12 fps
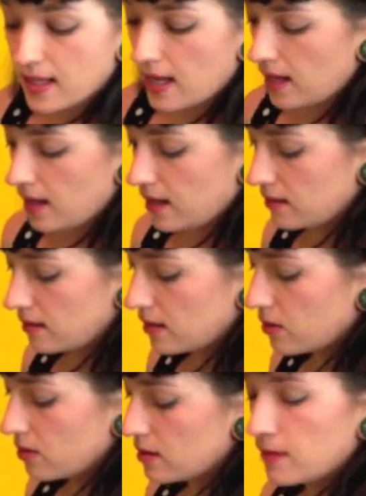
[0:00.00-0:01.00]
And
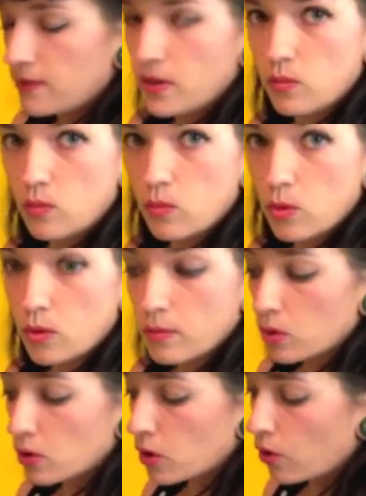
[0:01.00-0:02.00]
you can serve it warm
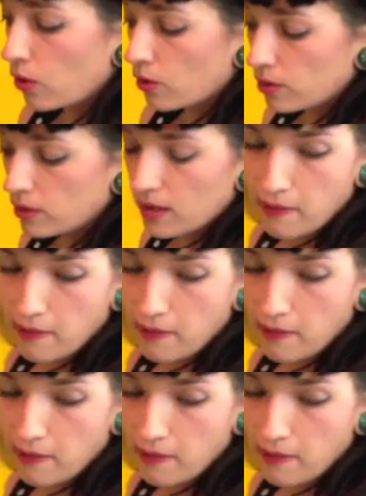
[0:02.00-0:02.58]
or cold.